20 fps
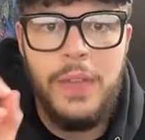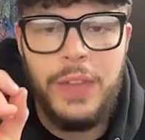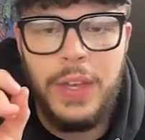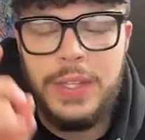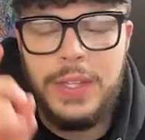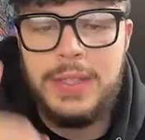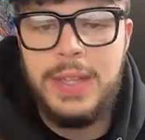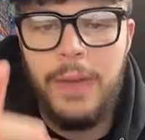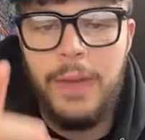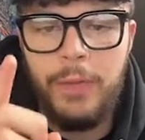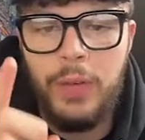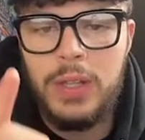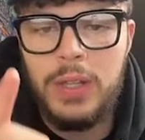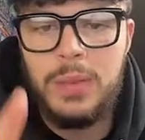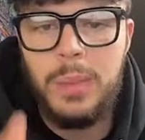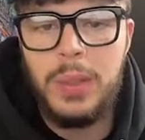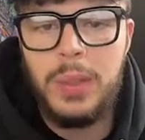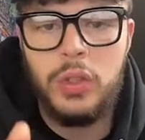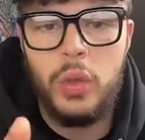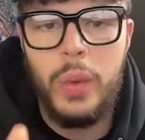The
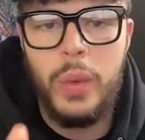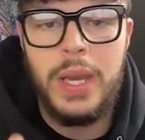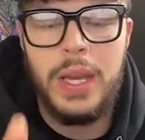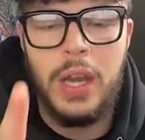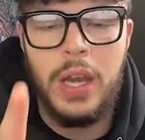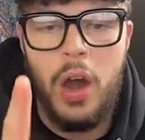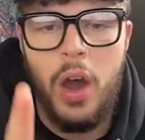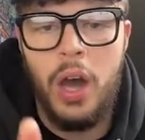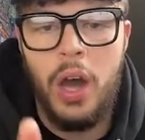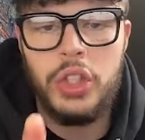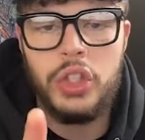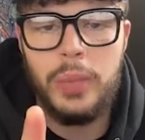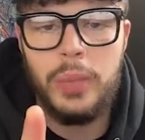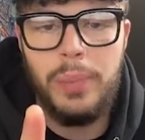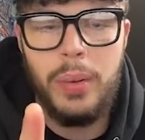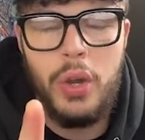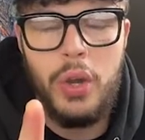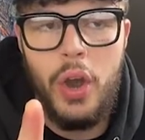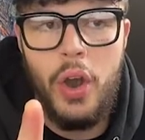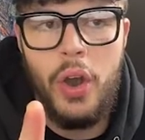difference between an
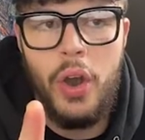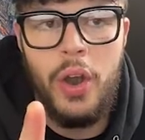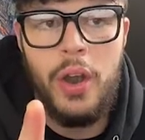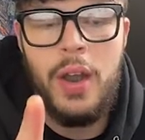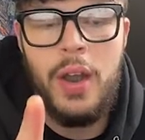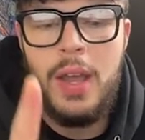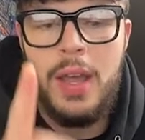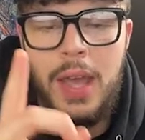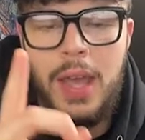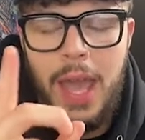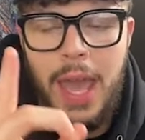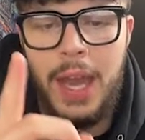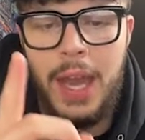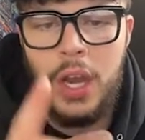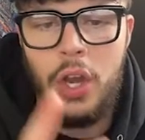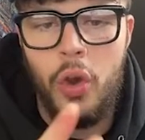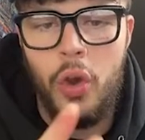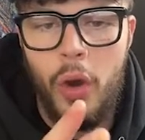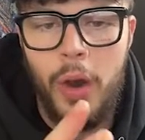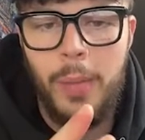entrepreneur and
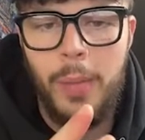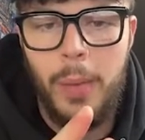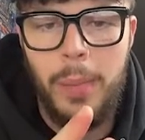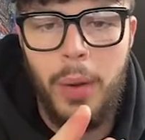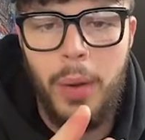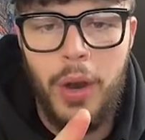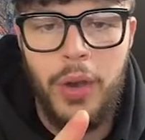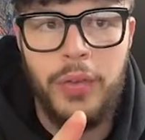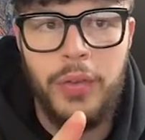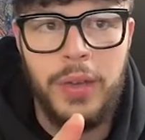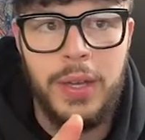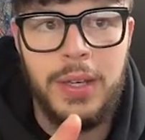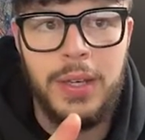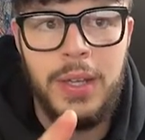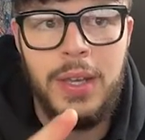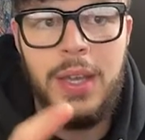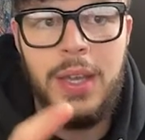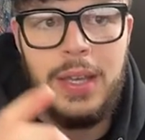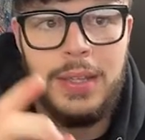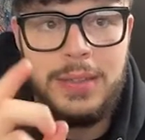a normal
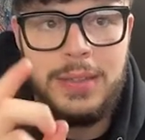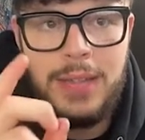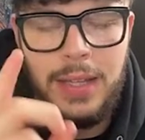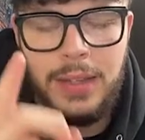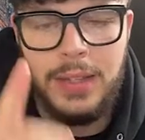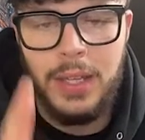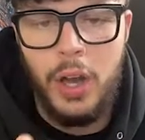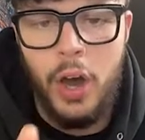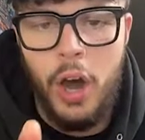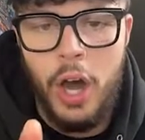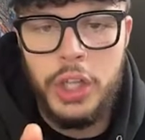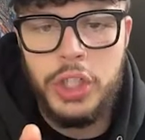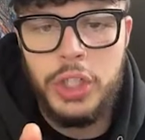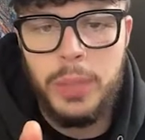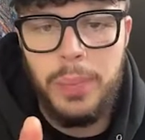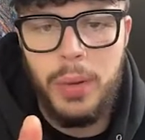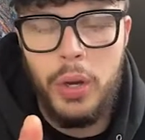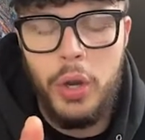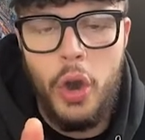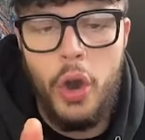person is that the
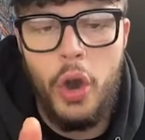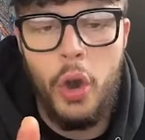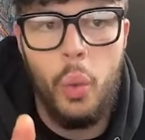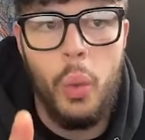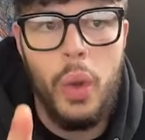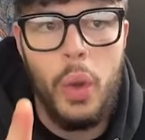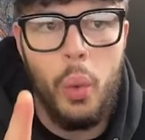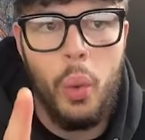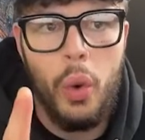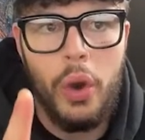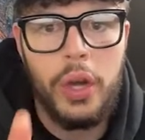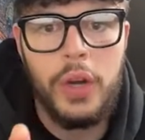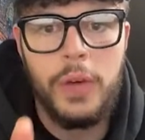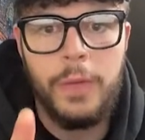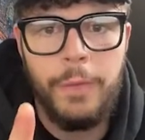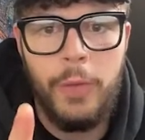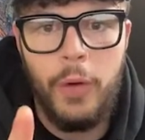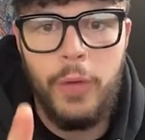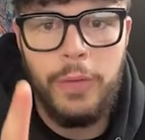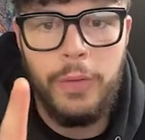entrepreneur will work
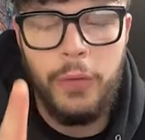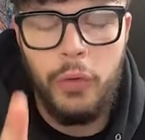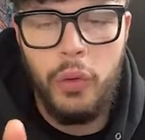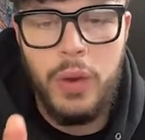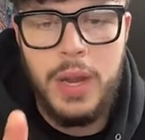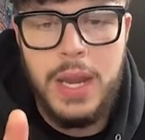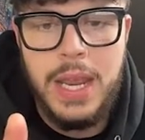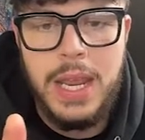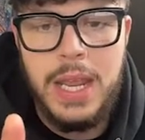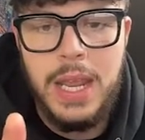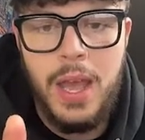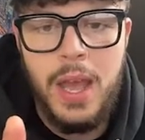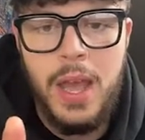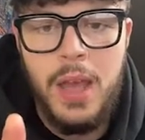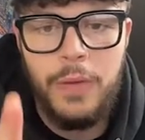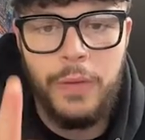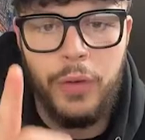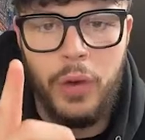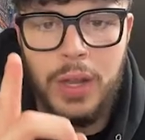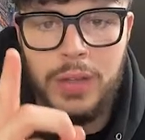for free
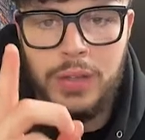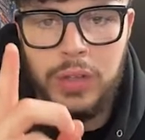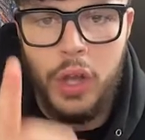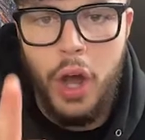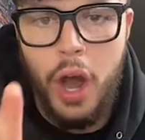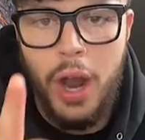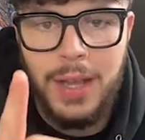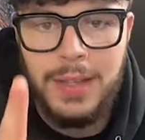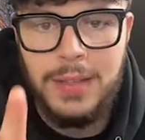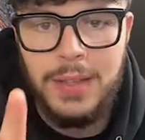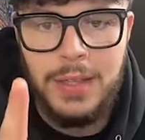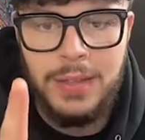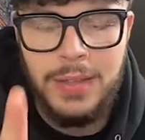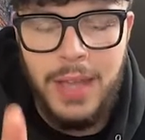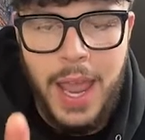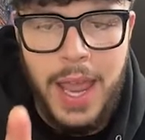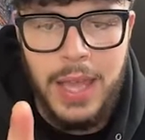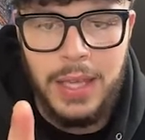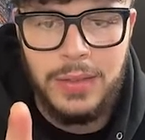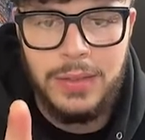for as long as it
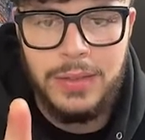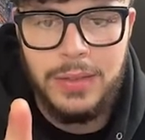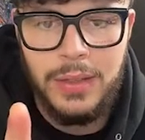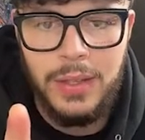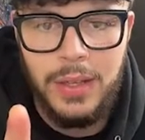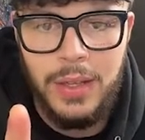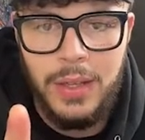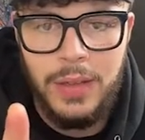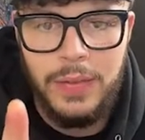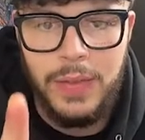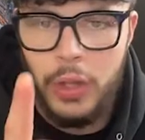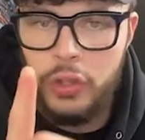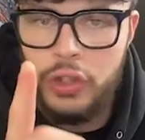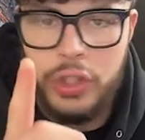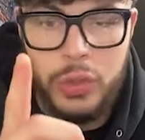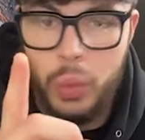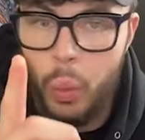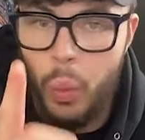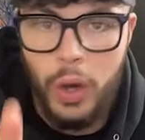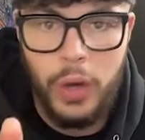takes. They'll
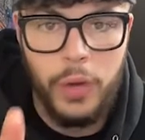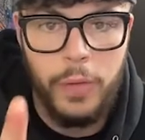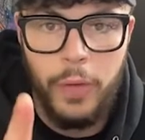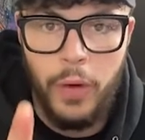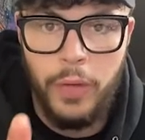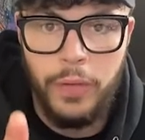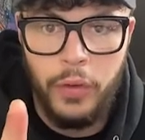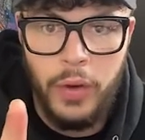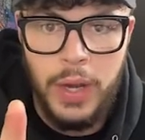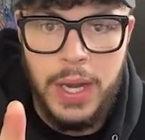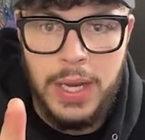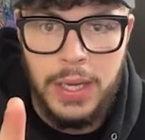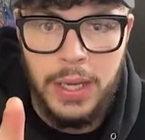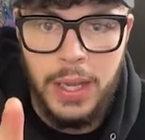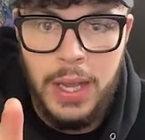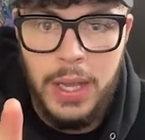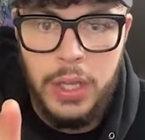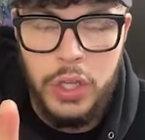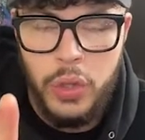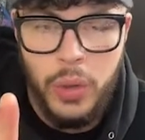just work for free.
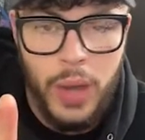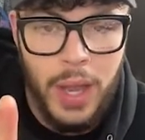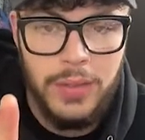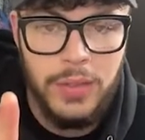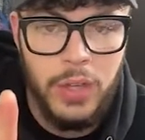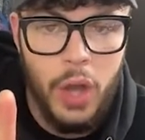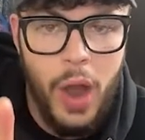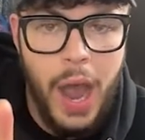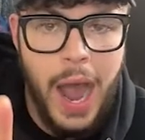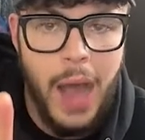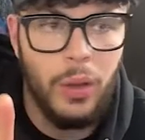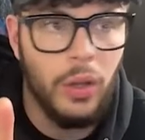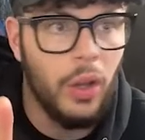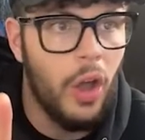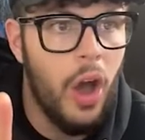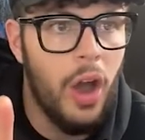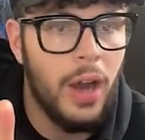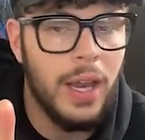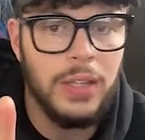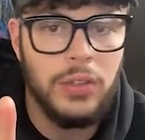You guys know how
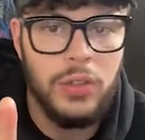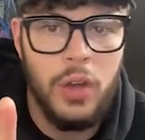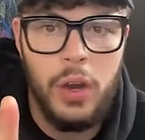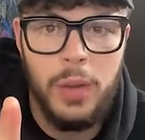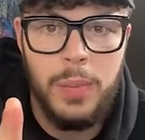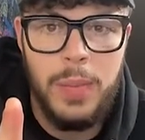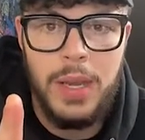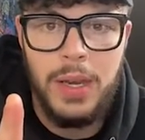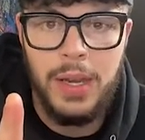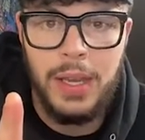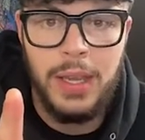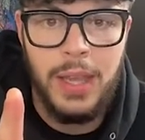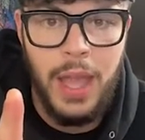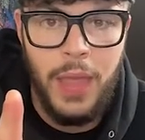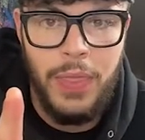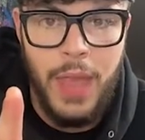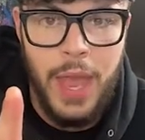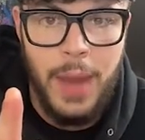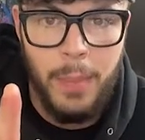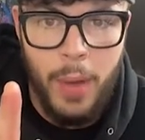long it took me to
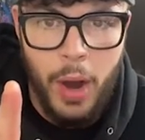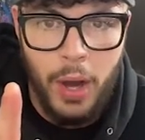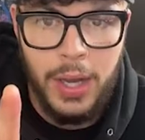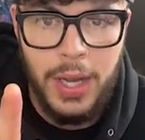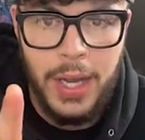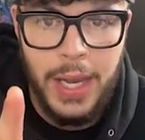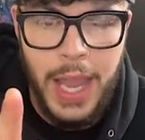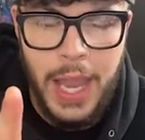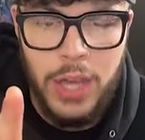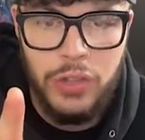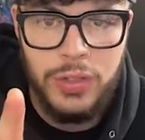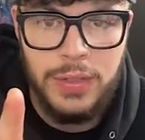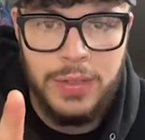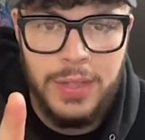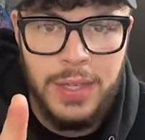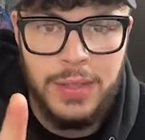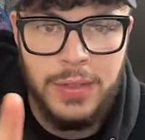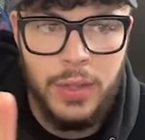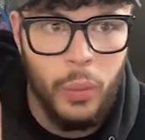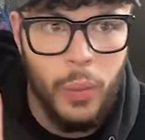get that marketing
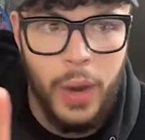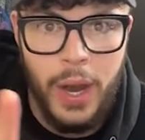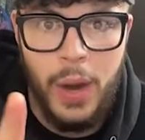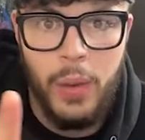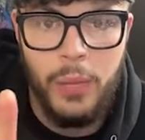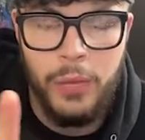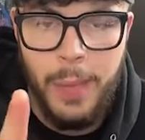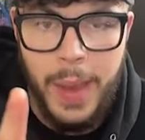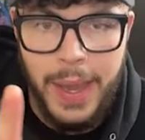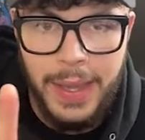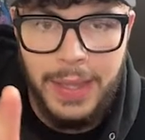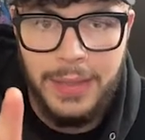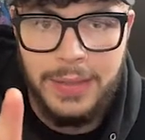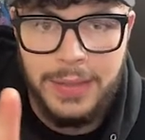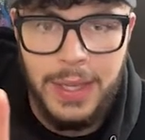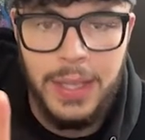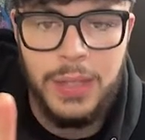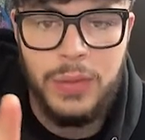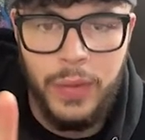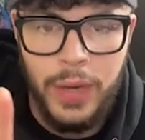agency to where I was making
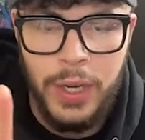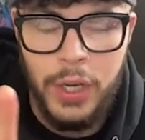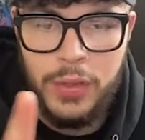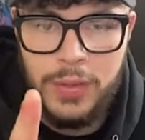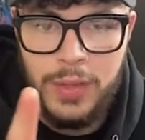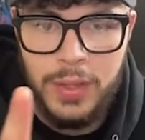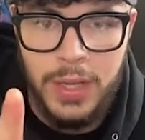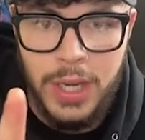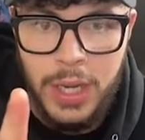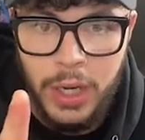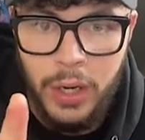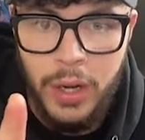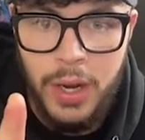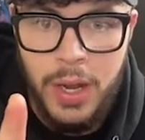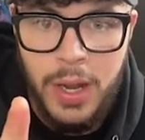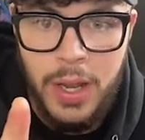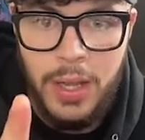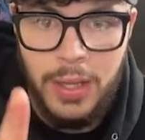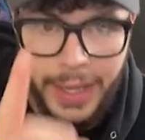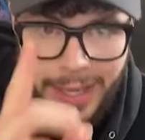six figures a year?
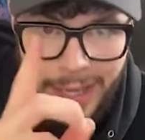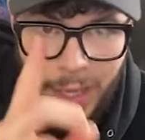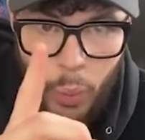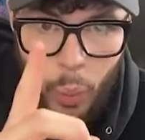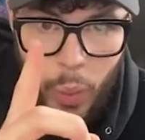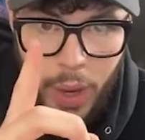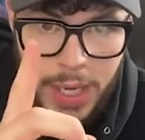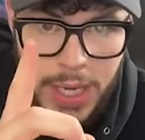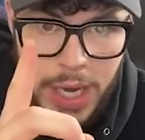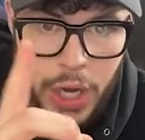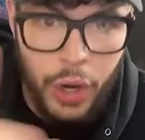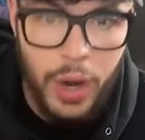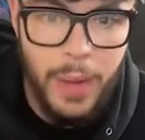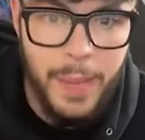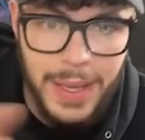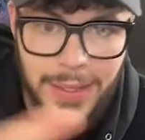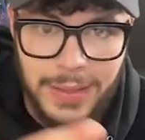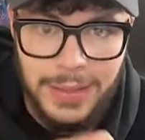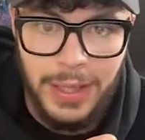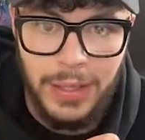Like, in 1 year, I
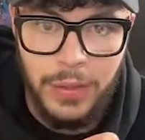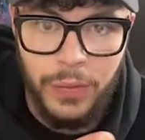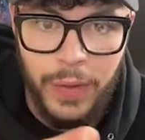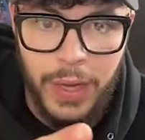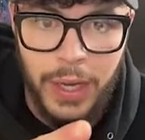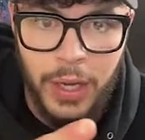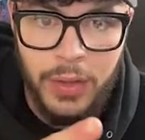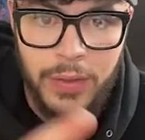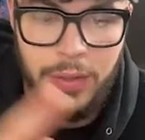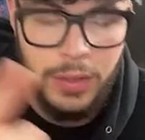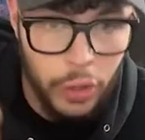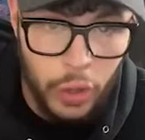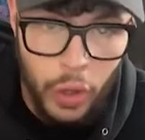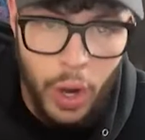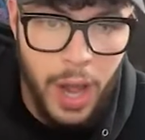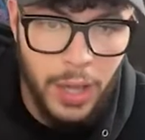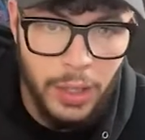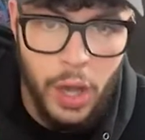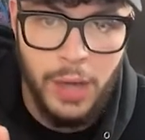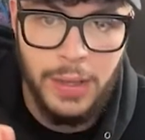made six figures. And you
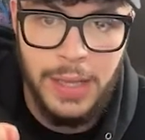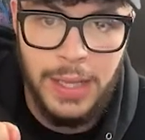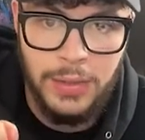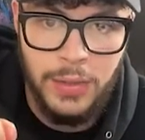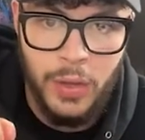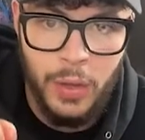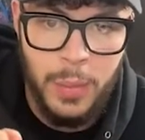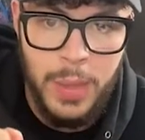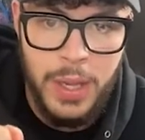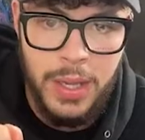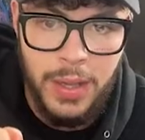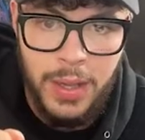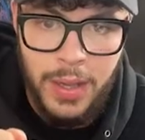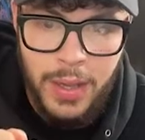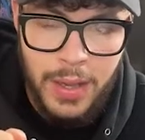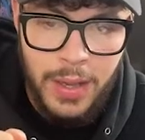know how long that took me?